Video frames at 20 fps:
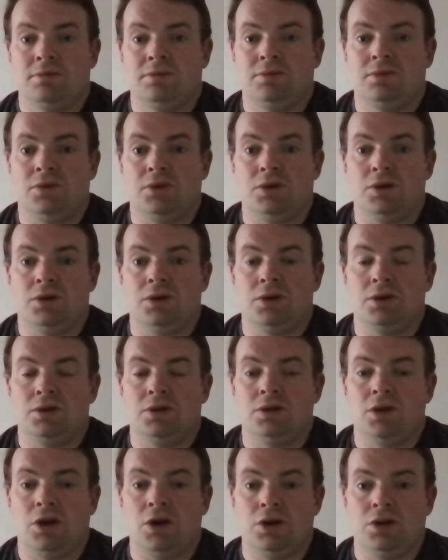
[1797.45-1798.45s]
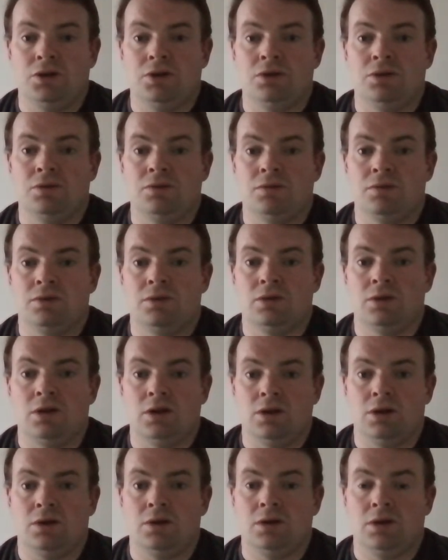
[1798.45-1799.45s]
for down
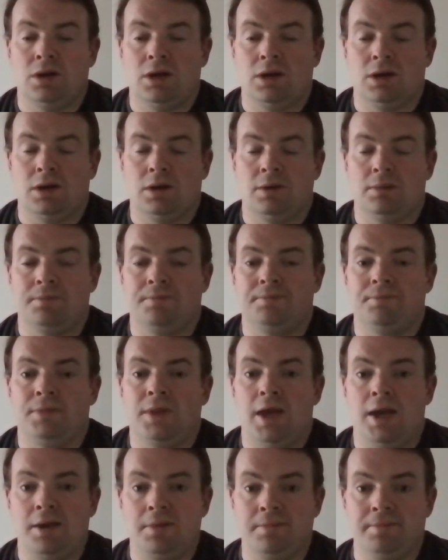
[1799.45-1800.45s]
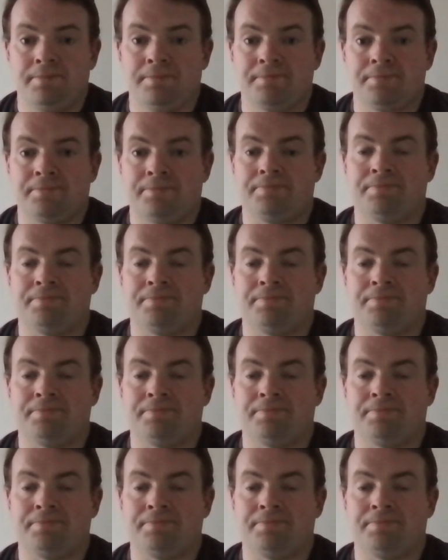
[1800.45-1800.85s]
team.